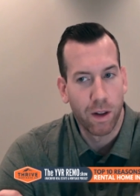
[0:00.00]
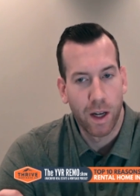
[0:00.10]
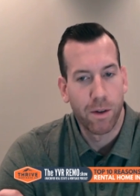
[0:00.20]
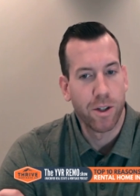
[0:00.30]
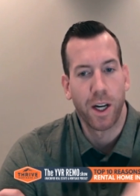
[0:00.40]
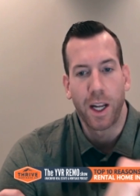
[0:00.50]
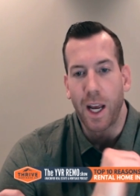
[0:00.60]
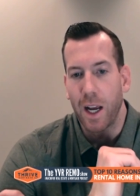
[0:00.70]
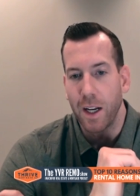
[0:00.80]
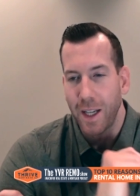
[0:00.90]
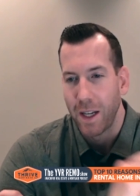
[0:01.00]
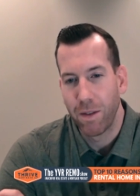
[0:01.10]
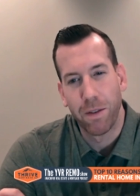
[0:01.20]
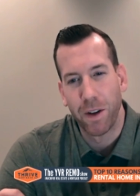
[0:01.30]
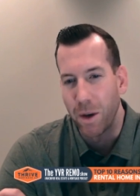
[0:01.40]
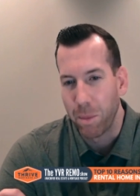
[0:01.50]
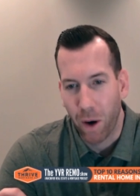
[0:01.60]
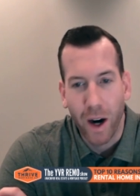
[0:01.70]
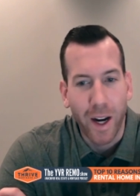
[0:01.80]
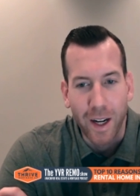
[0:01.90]
leverage it again, even if you're out of
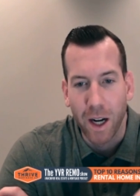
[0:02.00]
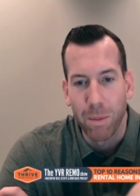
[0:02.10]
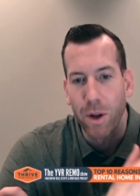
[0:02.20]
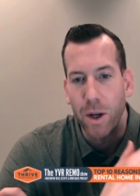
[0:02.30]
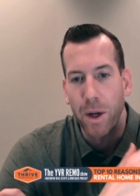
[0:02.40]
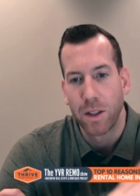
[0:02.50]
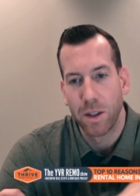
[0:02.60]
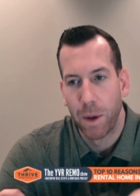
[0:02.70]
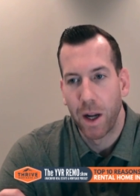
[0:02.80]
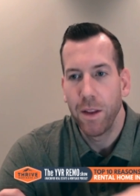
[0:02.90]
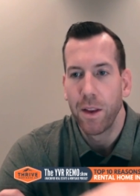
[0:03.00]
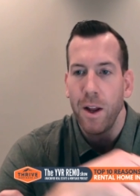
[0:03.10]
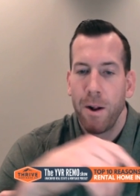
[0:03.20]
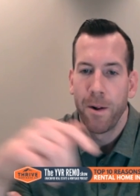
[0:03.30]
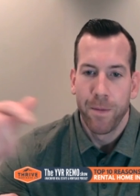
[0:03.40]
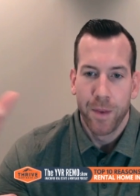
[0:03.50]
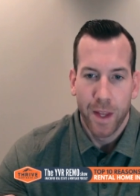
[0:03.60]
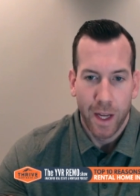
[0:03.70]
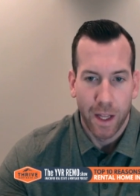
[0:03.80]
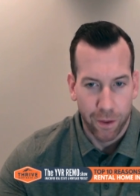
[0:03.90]
pocket a couple $100 a month,
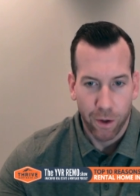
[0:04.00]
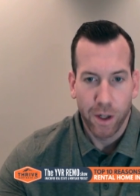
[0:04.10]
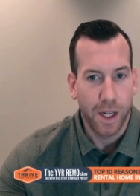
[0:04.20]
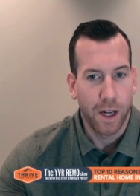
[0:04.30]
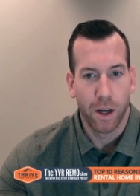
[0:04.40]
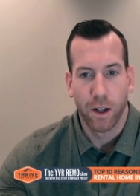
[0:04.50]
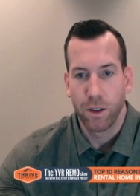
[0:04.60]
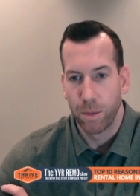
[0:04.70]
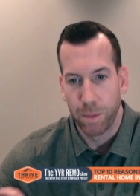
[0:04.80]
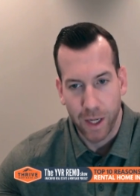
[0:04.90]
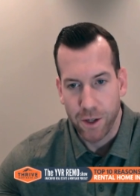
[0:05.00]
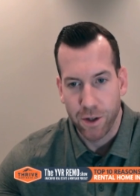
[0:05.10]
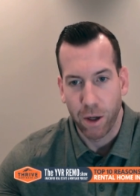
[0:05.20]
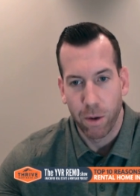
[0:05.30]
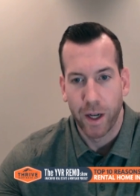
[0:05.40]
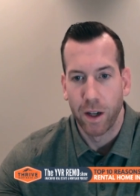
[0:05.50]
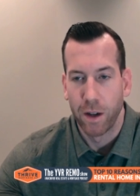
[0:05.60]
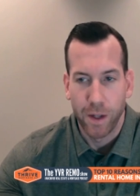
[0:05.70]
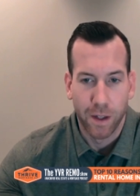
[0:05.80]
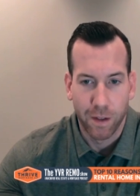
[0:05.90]
in 30 years or potentially quicker,
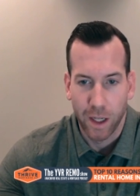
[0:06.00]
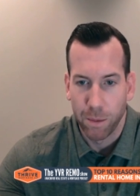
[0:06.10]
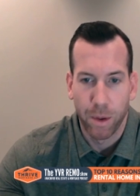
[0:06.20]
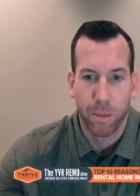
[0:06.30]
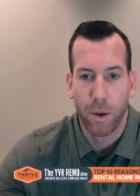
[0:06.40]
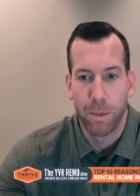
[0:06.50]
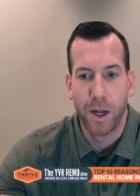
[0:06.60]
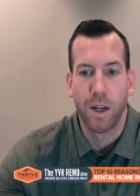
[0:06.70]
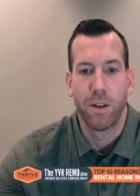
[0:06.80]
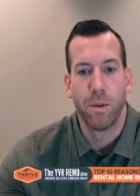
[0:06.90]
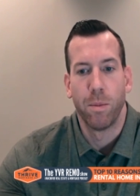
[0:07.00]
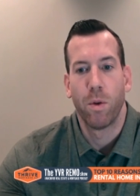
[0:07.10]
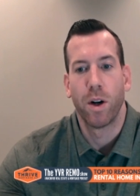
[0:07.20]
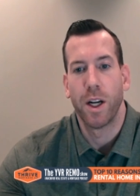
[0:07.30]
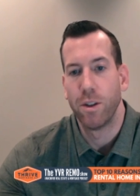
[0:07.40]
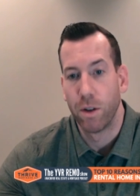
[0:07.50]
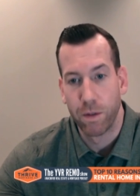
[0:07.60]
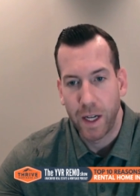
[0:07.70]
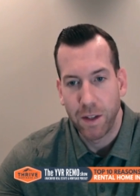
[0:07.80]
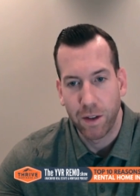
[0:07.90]
if you decide to put more money onto the mortgage or
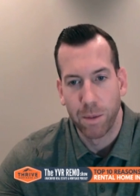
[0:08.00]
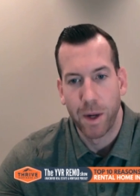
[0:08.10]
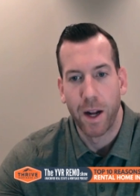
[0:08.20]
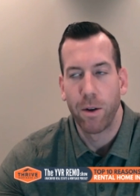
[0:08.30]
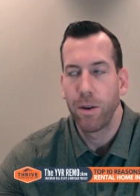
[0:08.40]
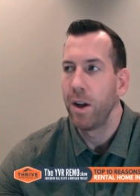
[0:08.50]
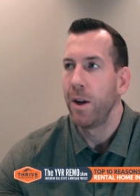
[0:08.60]
if rates come down,